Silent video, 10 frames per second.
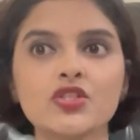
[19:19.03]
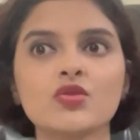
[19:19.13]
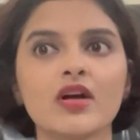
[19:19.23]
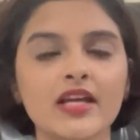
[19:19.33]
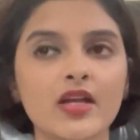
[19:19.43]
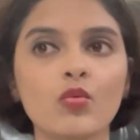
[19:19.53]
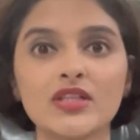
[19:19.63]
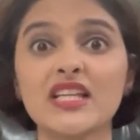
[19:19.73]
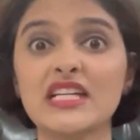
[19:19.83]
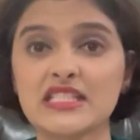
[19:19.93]
So again,
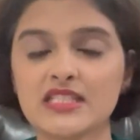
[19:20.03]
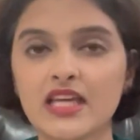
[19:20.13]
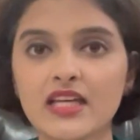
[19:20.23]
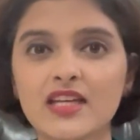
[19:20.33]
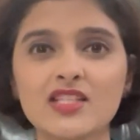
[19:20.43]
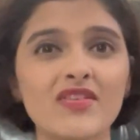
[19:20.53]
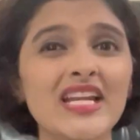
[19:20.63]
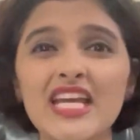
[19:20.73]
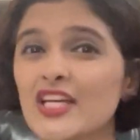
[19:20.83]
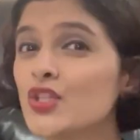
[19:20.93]
what they are saying is
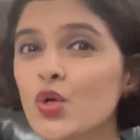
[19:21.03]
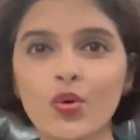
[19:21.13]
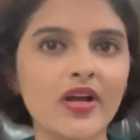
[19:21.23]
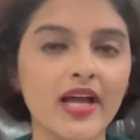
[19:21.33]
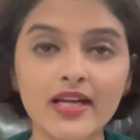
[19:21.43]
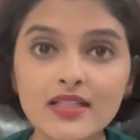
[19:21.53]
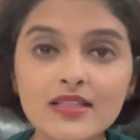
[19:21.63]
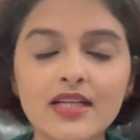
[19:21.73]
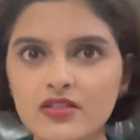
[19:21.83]
very incoherent.